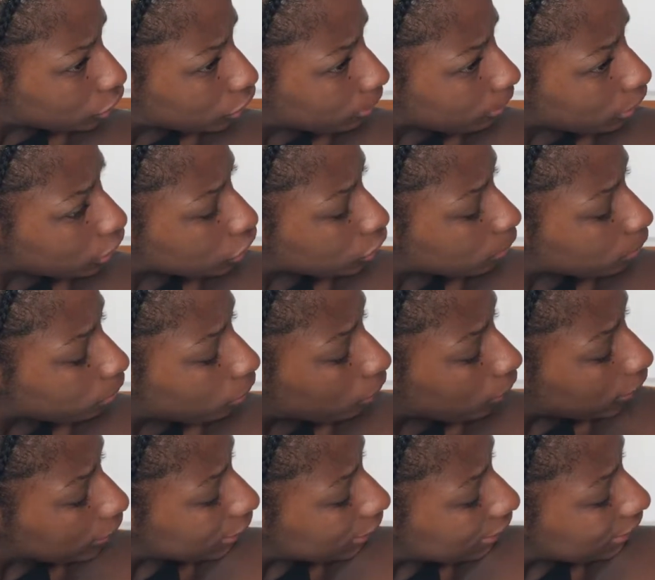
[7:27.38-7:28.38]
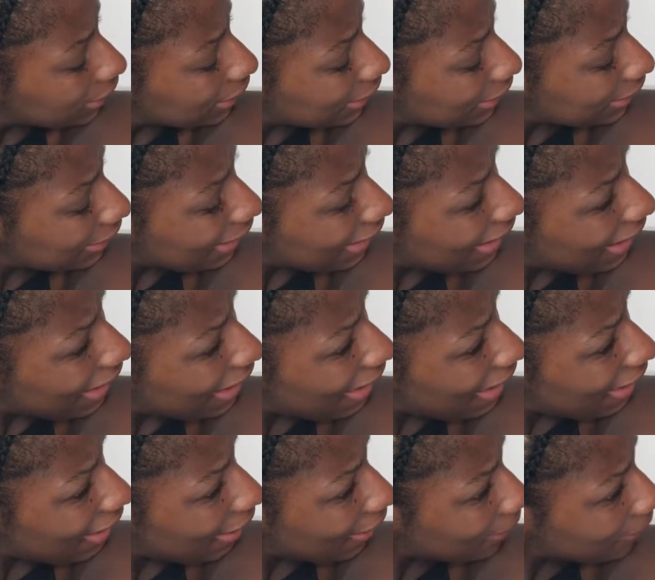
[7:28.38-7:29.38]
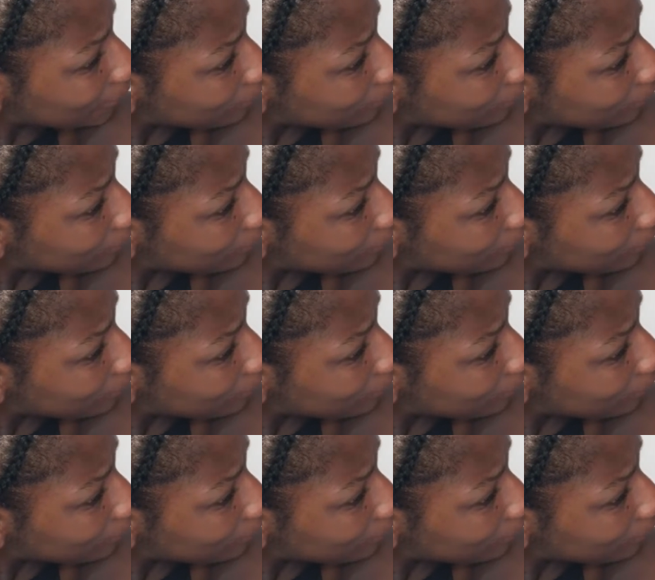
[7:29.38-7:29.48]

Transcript: too much product in the hair.